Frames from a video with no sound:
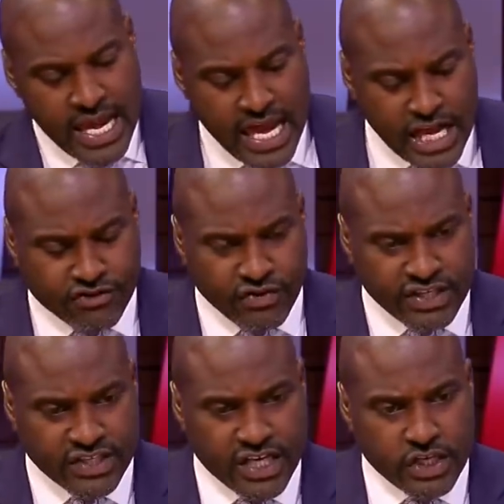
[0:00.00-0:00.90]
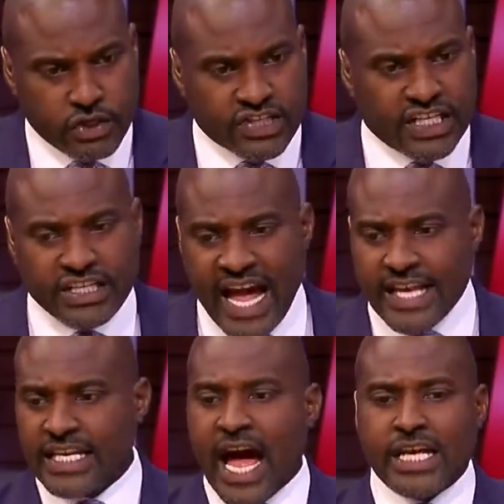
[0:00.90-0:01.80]
Interesting. You see
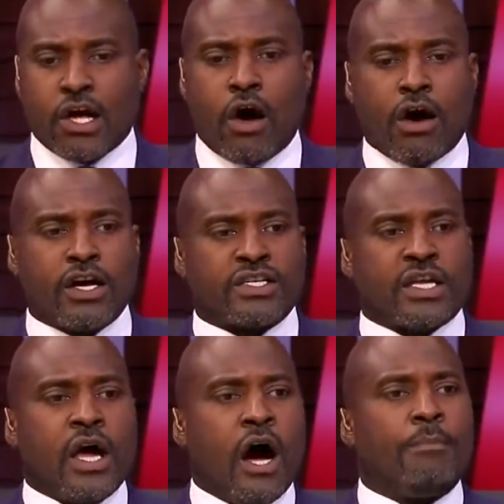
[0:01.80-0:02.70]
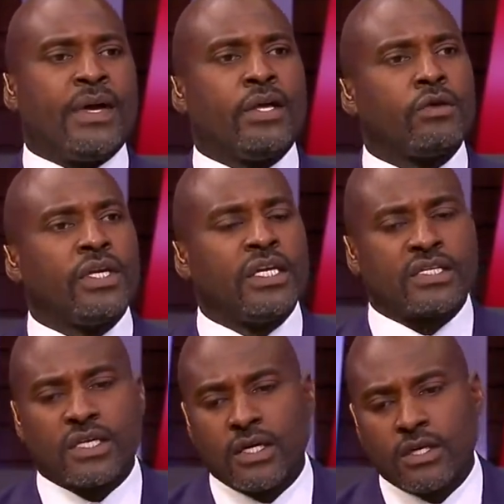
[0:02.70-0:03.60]
99 yards of
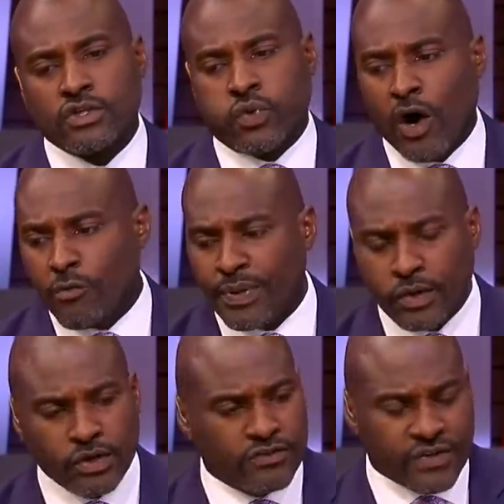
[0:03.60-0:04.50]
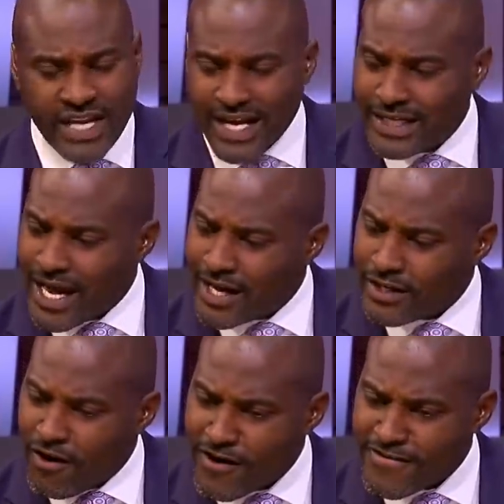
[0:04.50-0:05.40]
penalties. 12 penalties for
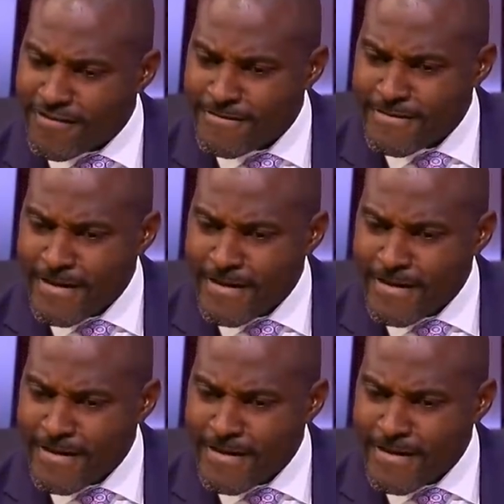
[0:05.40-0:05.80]
99 yards.